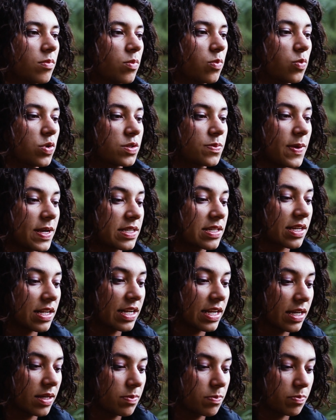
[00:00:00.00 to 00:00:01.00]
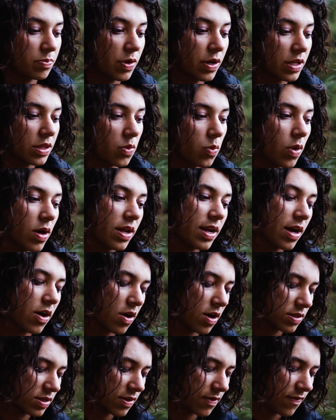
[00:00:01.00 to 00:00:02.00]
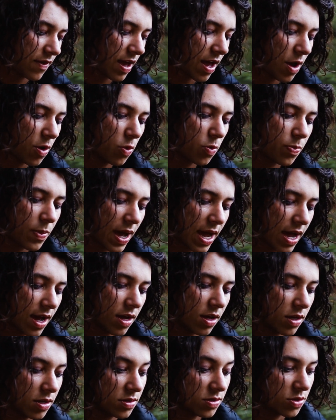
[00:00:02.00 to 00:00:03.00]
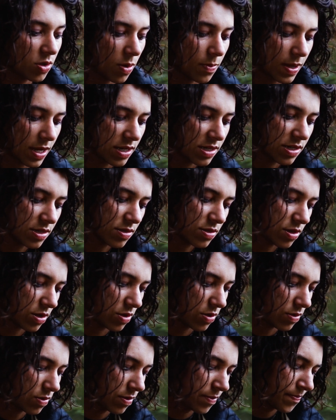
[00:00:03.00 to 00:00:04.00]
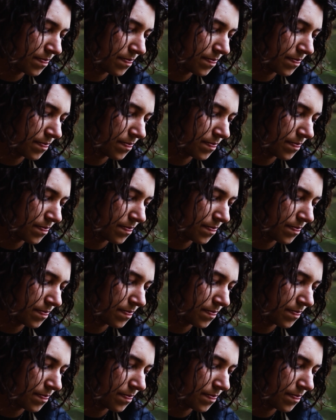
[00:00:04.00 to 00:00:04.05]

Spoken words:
was basically putting the word out, asking for help at a Stop HS2